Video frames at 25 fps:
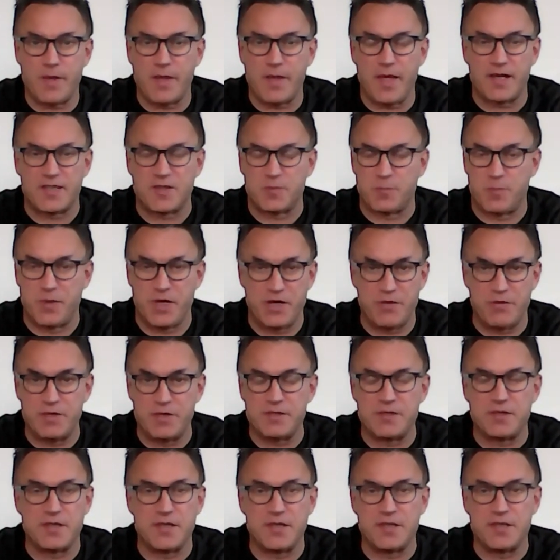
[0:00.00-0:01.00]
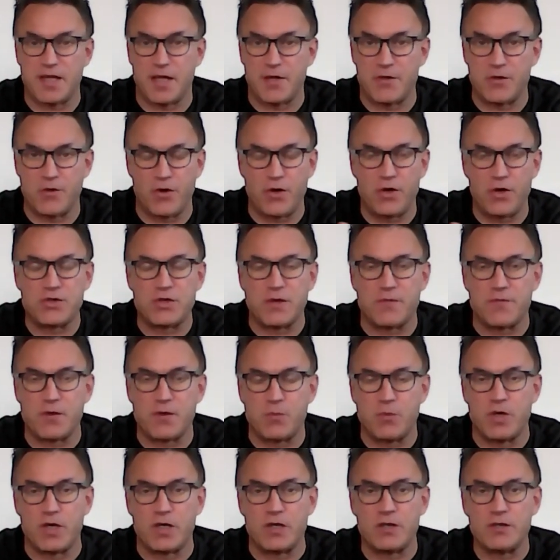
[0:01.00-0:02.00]
experiences, our knowledge of the
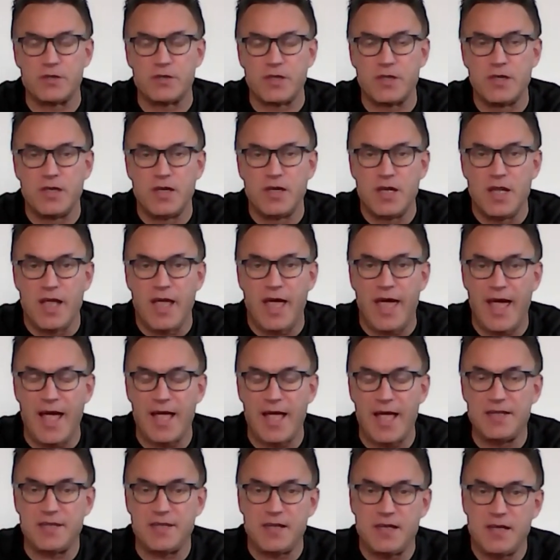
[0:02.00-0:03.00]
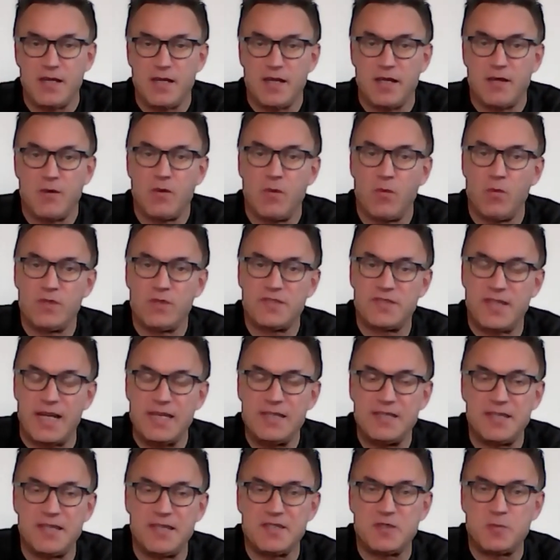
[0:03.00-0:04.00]
world, and
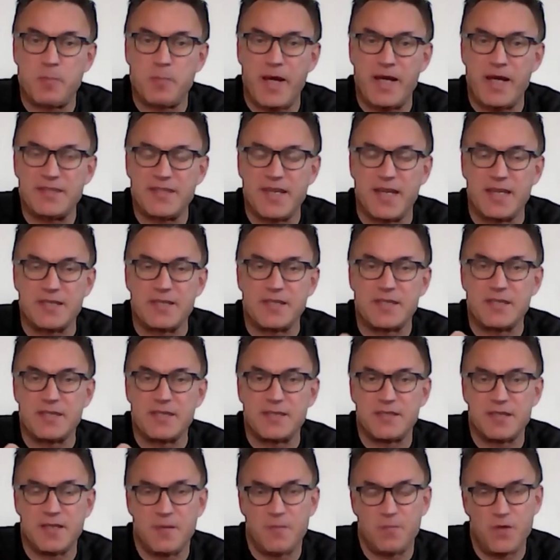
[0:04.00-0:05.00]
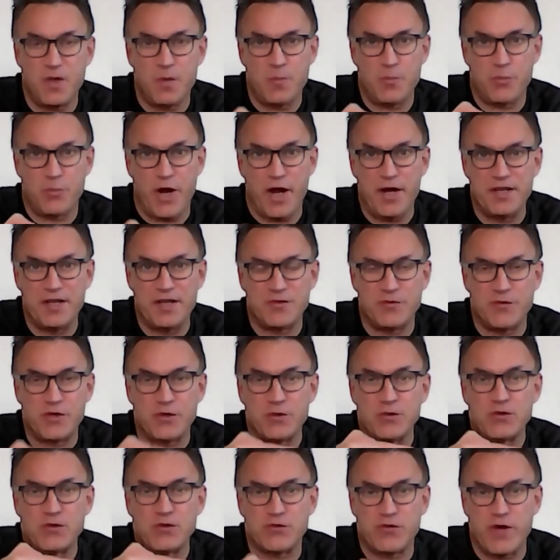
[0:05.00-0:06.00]
sentence by sentence, the brain is
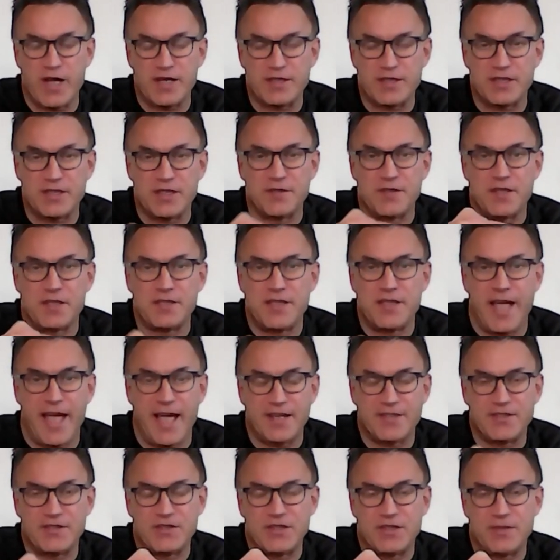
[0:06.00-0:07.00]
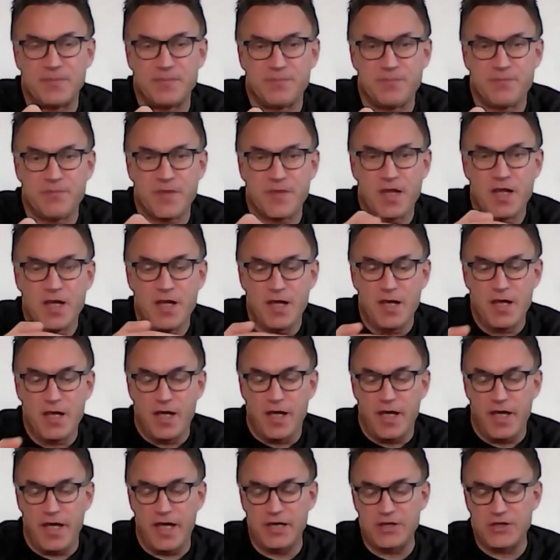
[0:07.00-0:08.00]
reconstructing the text.
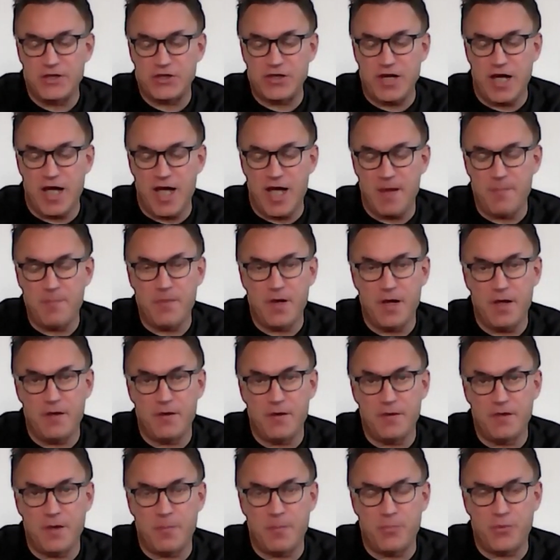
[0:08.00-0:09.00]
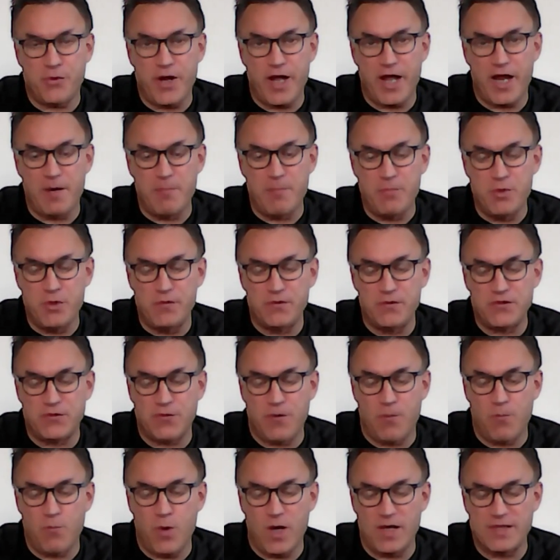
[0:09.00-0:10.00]
Each time the brain moves
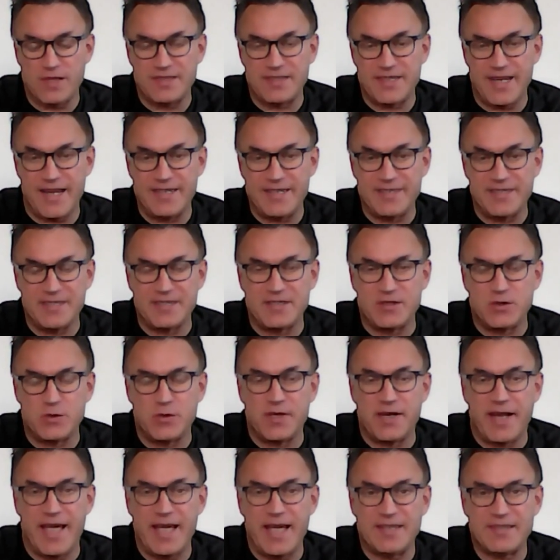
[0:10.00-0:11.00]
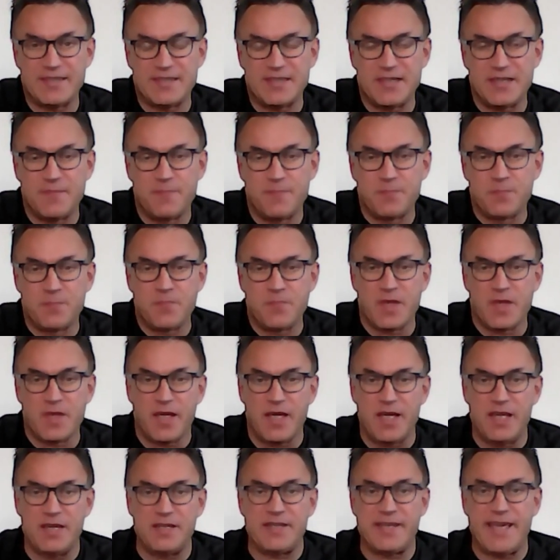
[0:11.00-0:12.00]
from one sentence to the next,
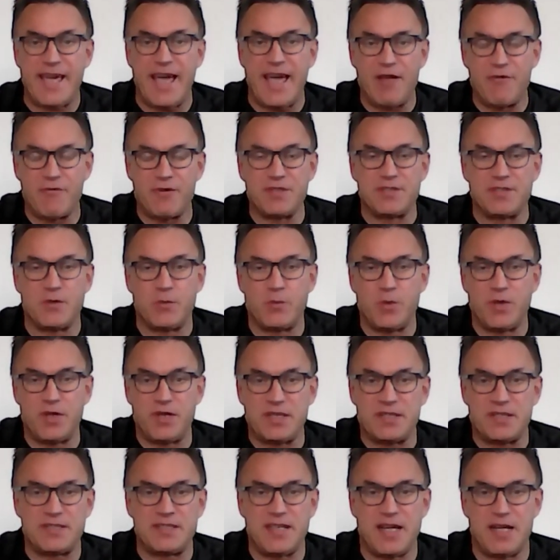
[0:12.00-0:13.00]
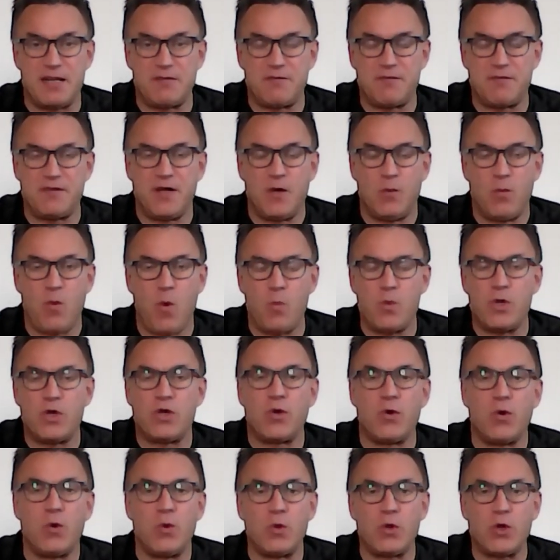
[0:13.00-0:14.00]
it carries with itself what we
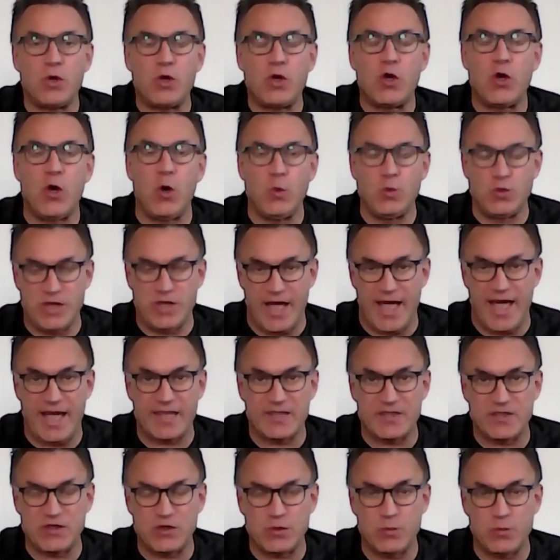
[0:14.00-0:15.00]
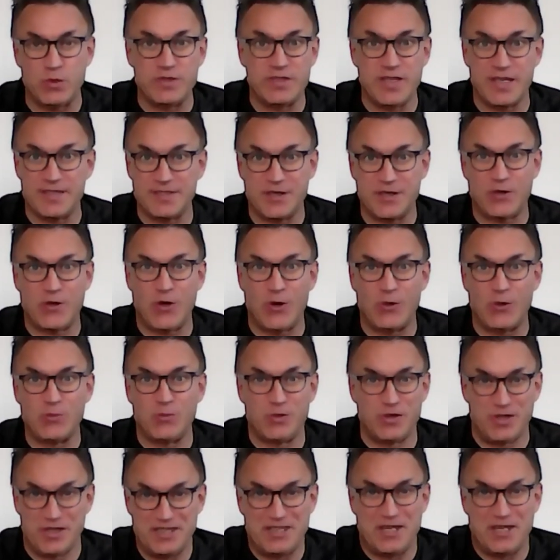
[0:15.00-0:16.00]
call co-text. What
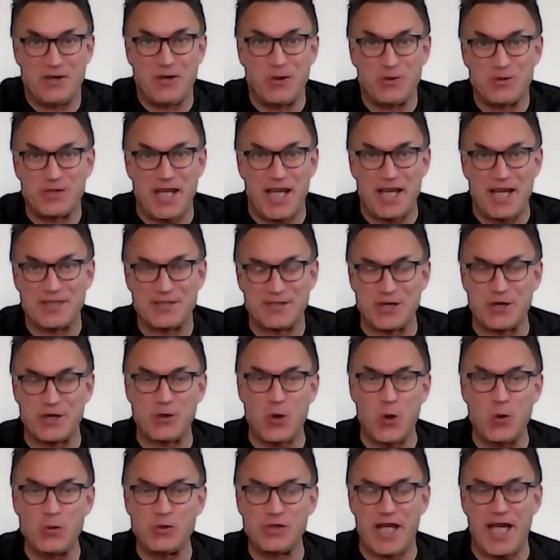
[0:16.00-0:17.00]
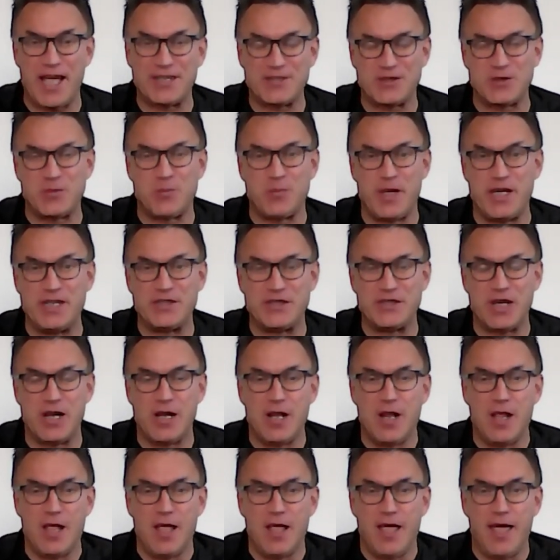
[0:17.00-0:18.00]
is a co-text? A co-text means
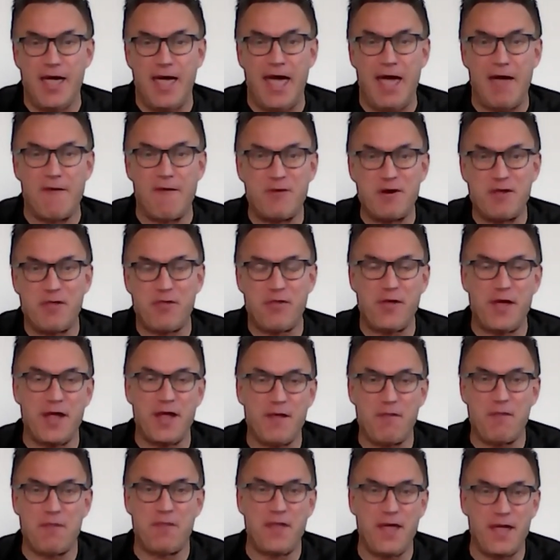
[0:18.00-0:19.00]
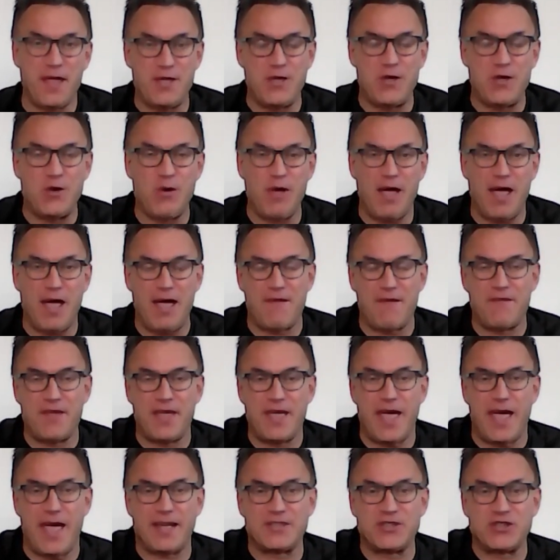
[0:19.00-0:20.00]
everything that you have
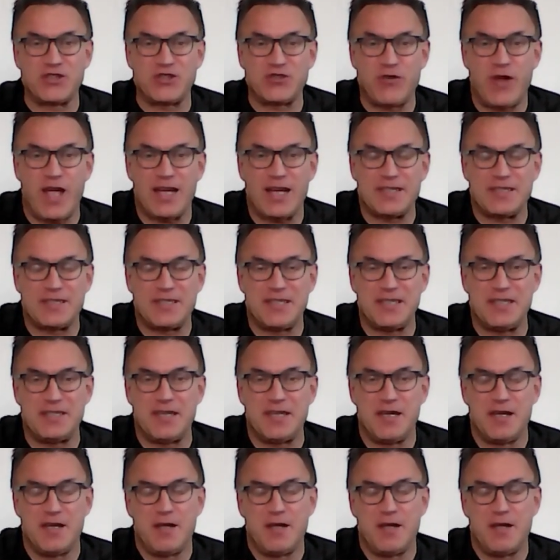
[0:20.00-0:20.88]
extracted